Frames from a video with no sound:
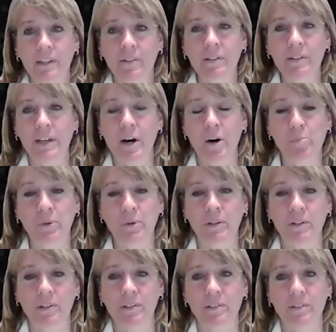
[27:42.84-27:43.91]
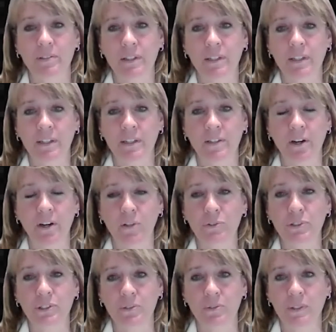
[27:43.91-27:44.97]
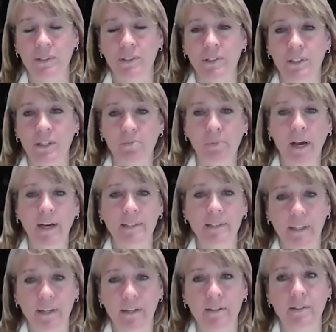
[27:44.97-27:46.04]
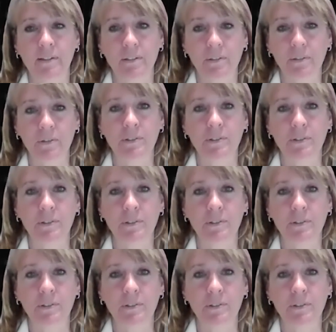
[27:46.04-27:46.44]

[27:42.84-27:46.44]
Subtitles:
really help your culture once you get past that hurdle.